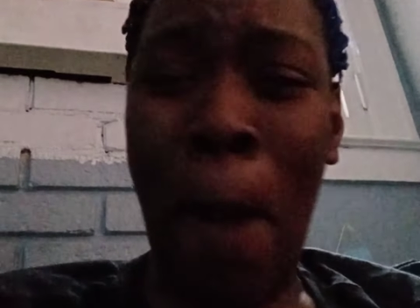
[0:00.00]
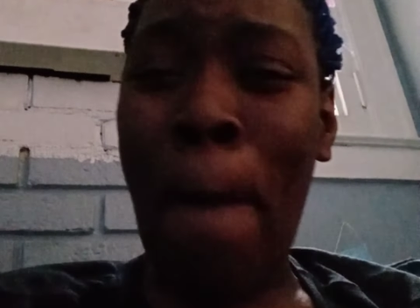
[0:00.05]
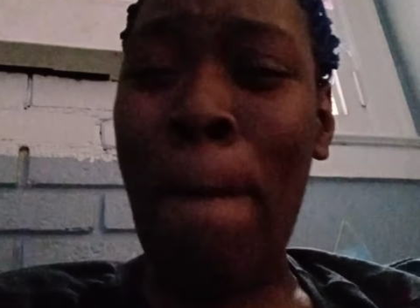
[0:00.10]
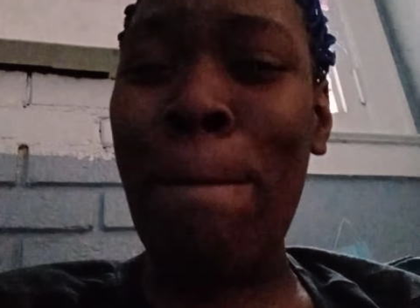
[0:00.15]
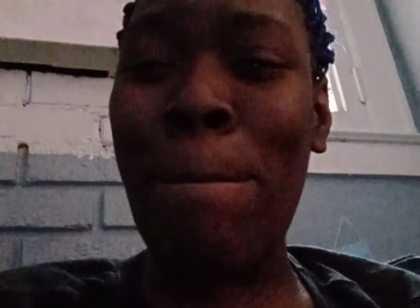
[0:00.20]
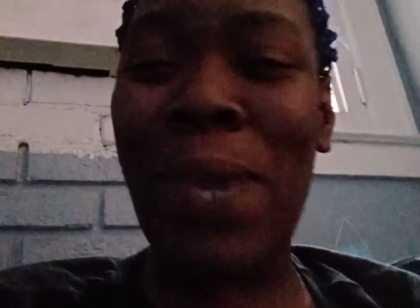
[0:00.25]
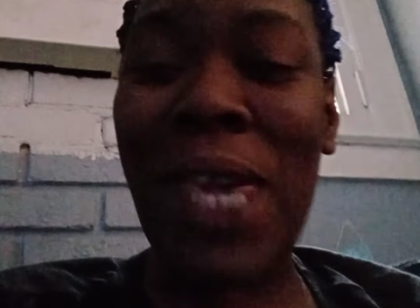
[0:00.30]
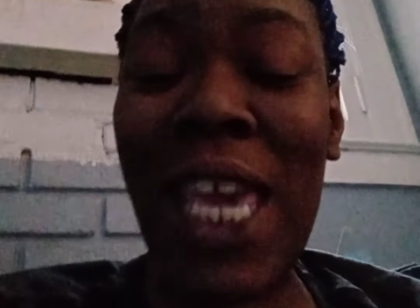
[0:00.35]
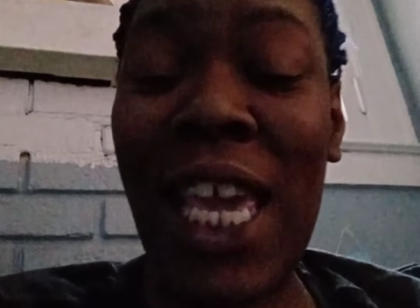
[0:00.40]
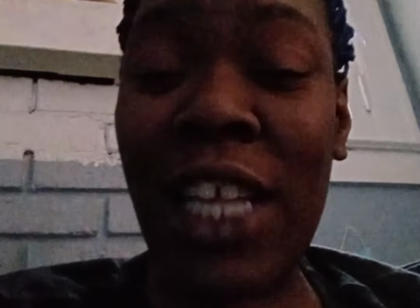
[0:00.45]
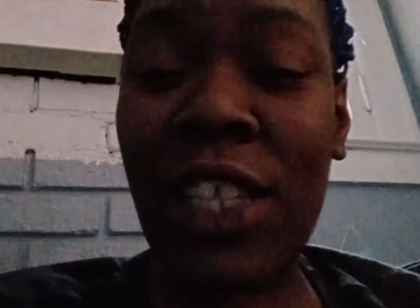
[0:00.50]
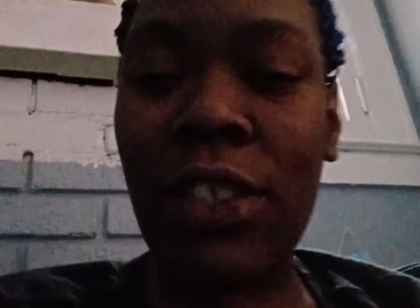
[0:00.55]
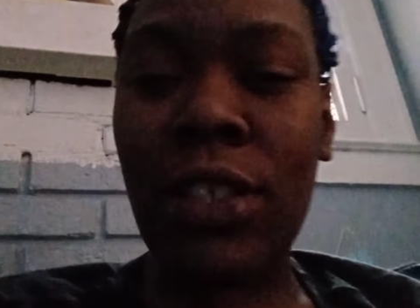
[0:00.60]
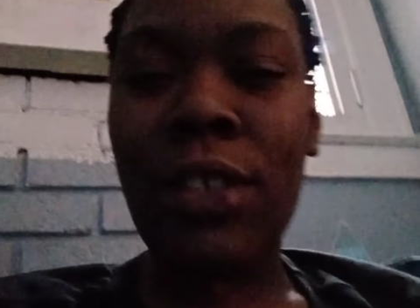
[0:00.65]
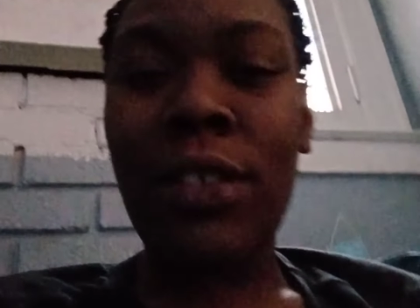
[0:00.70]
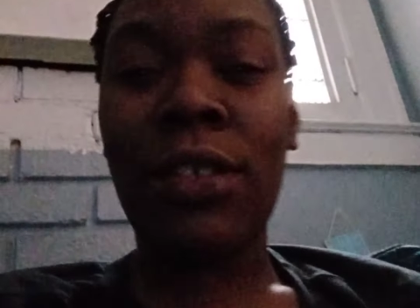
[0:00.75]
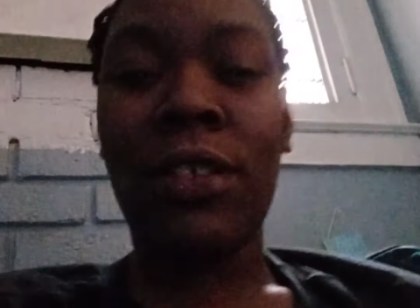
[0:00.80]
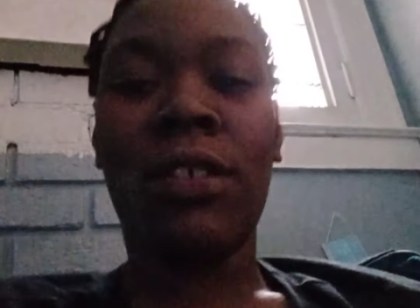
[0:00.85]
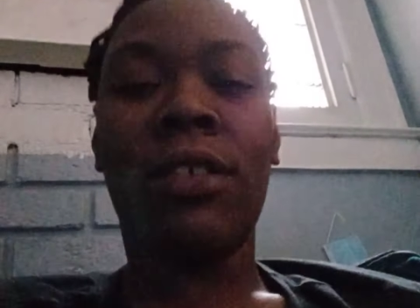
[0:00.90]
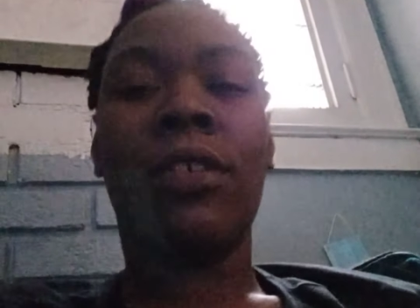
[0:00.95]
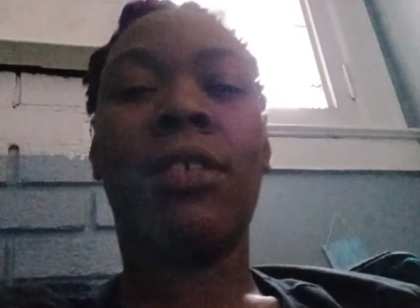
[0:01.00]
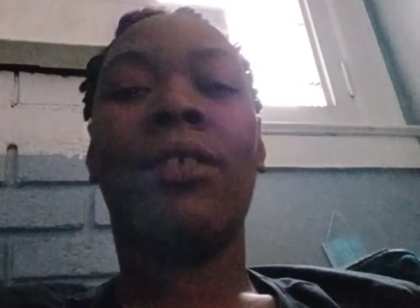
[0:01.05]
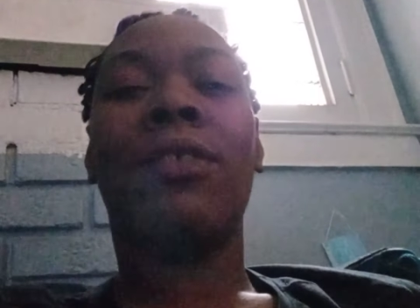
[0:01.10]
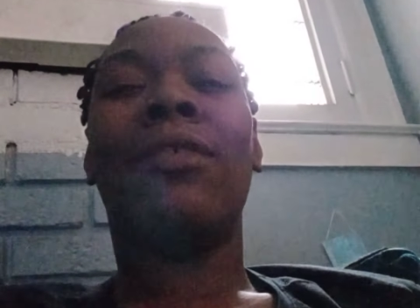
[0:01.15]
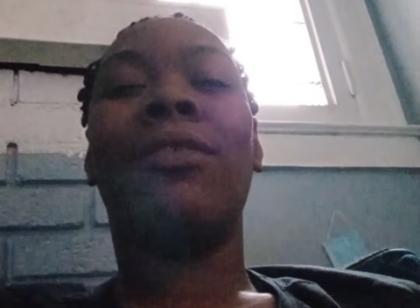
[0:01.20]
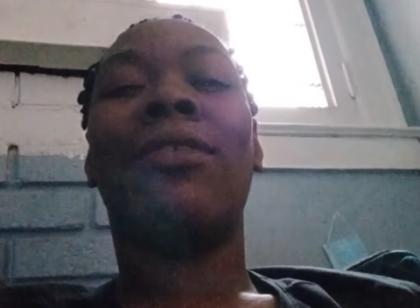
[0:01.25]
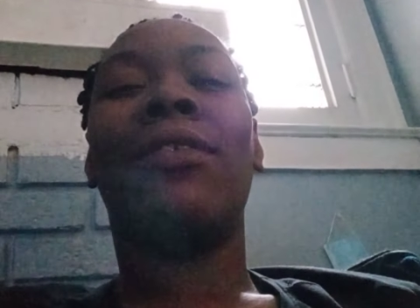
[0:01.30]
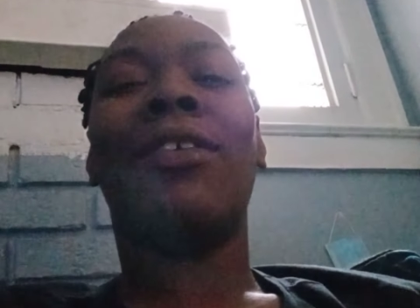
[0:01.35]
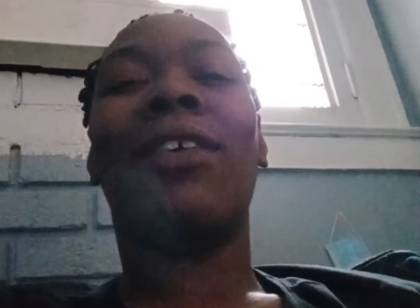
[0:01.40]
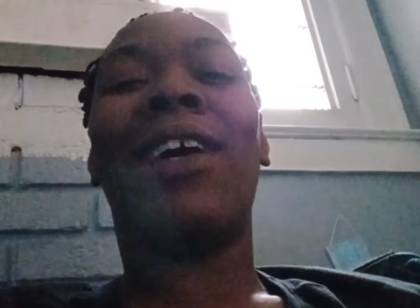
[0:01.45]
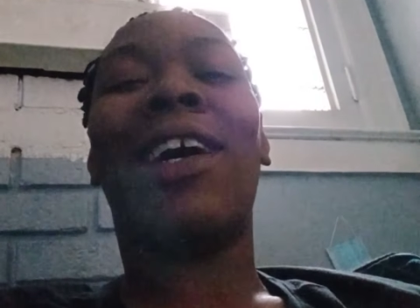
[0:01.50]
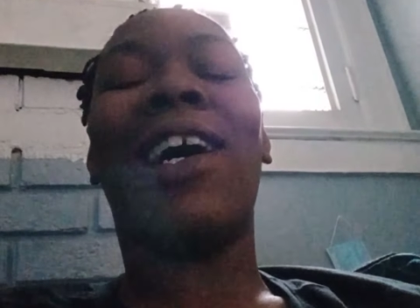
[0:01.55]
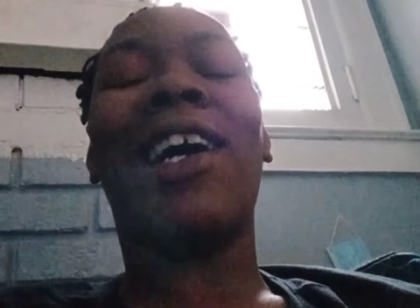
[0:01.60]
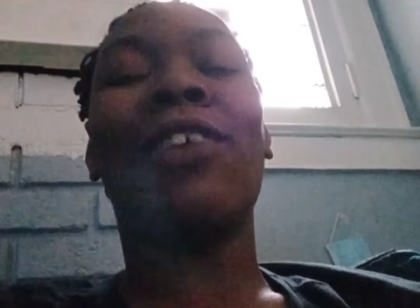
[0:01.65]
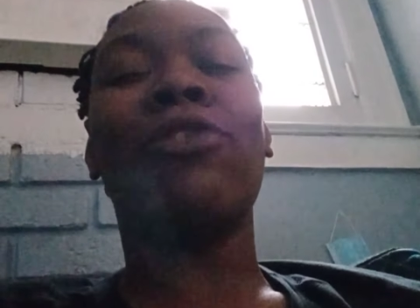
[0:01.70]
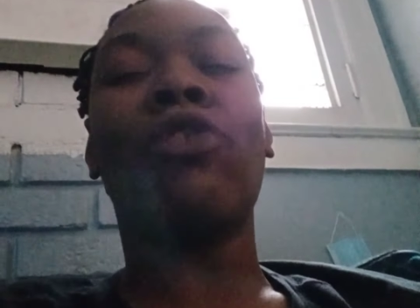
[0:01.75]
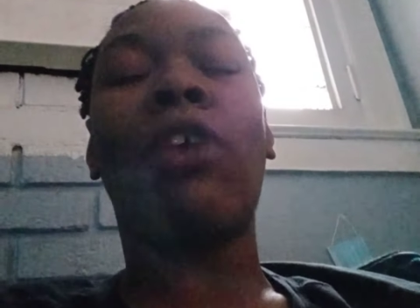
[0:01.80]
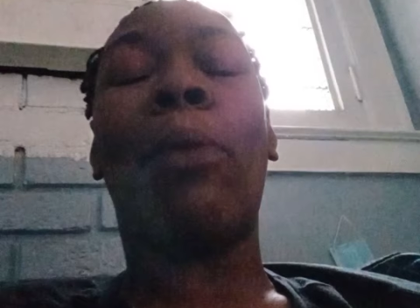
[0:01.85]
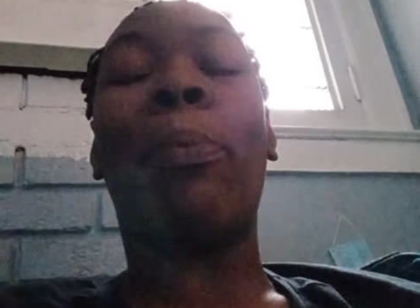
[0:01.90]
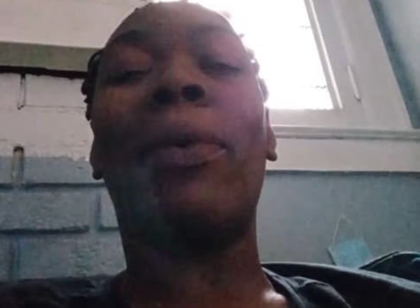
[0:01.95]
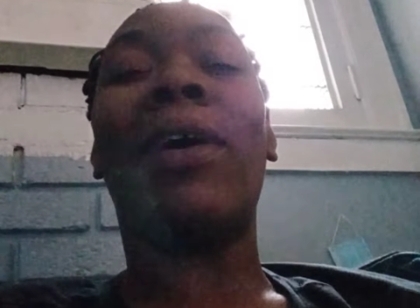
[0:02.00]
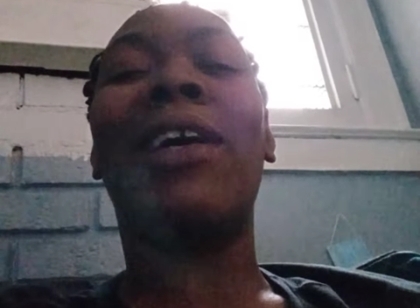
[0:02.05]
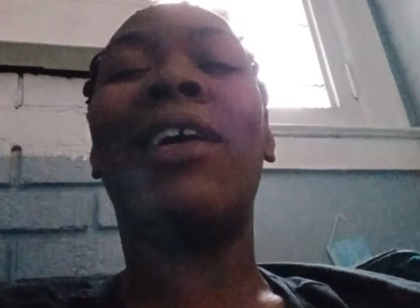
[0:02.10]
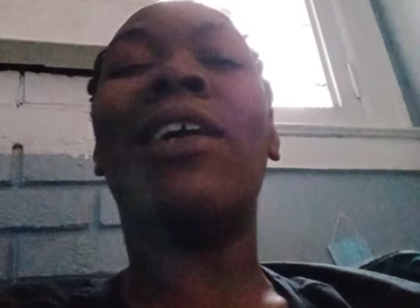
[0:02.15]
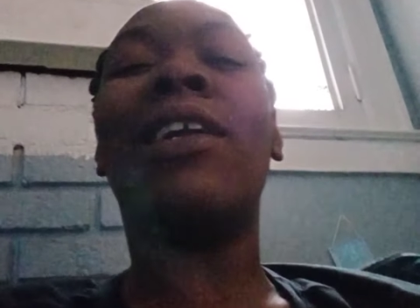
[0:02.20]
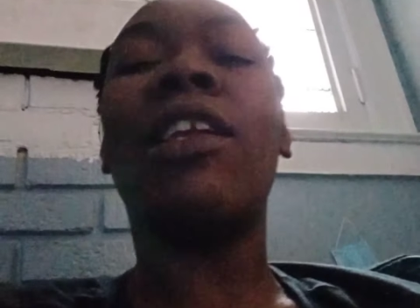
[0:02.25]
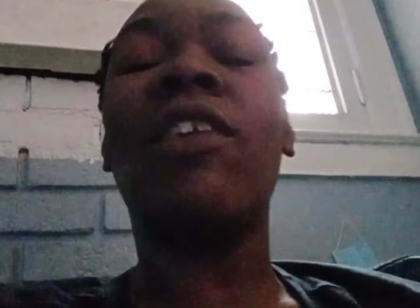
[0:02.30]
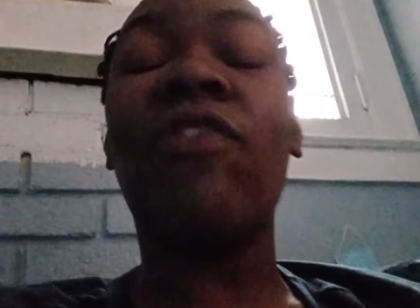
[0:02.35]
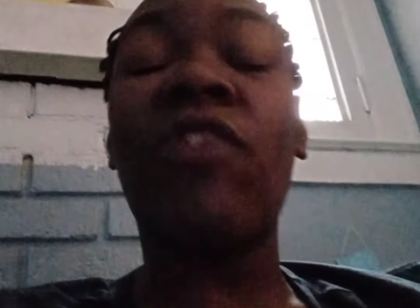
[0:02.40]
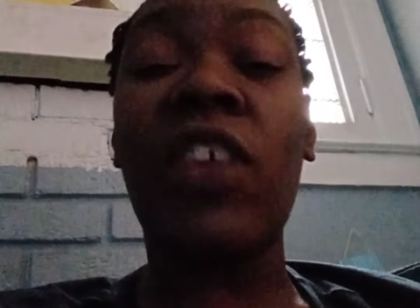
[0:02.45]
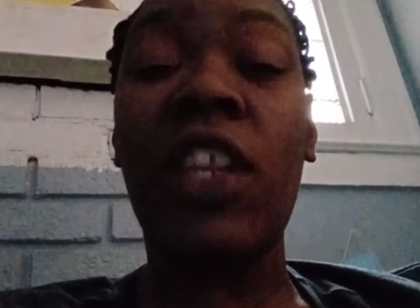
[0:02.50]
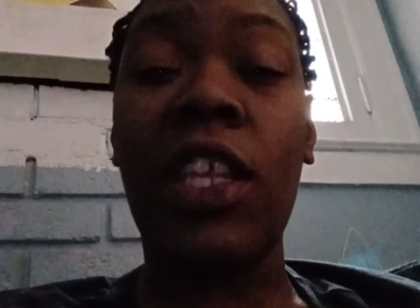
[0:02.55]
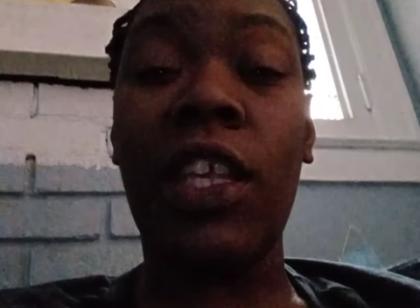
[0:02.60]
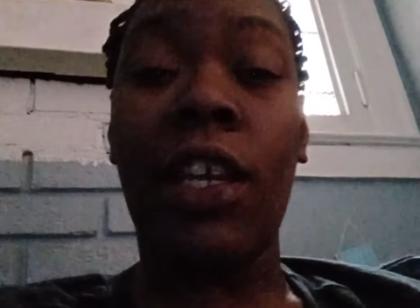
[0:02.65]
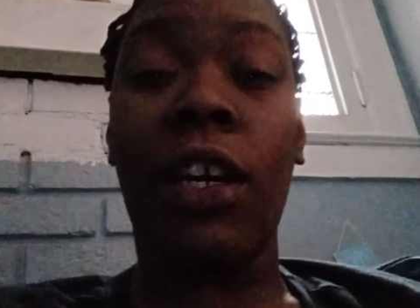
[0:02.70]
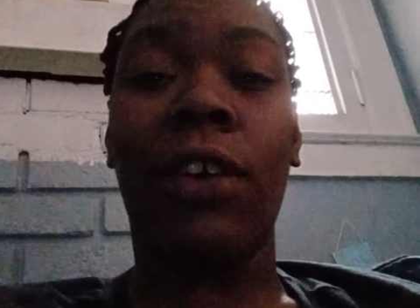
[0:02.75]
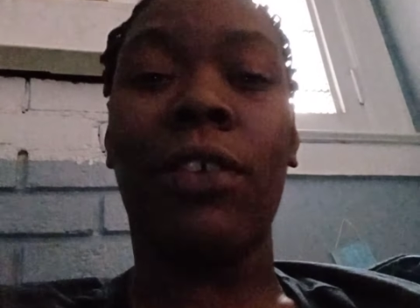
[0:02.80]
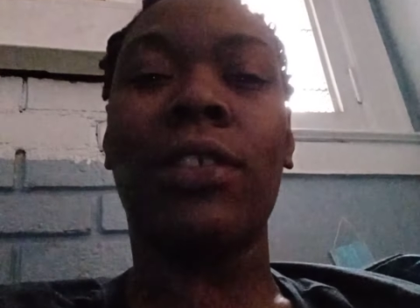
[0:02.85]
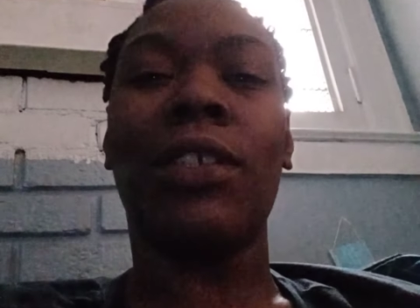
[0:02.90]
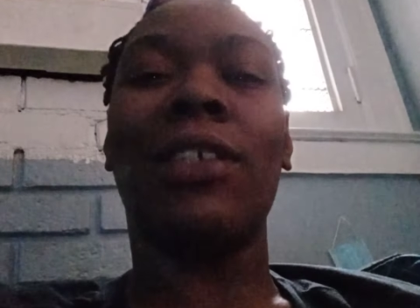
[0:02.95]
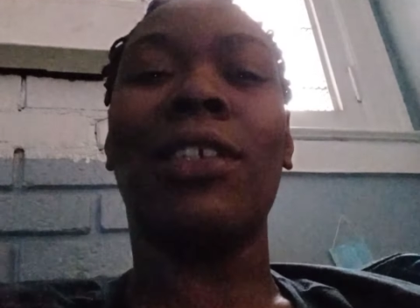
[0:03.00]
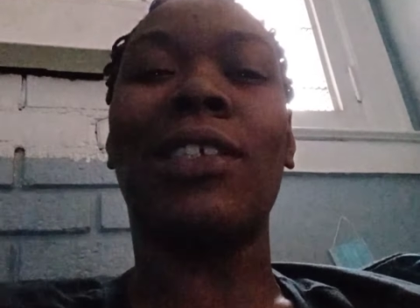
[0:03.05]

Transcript: Bitch, I drop a hundred videos in